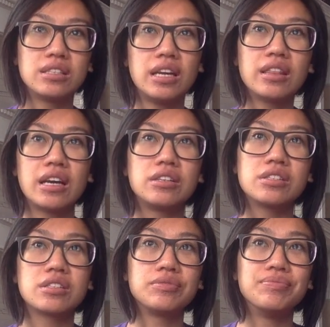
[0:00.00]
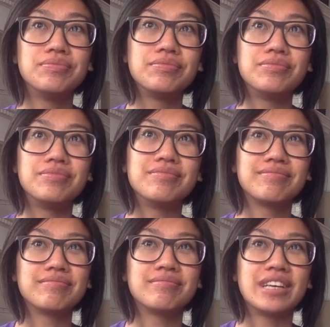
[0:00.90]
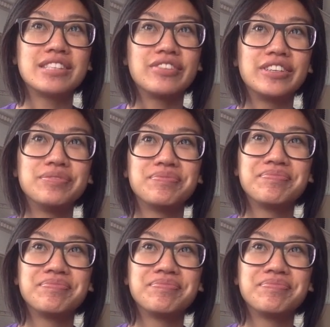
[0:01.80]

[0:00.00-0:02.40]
Eighth house. That's fun.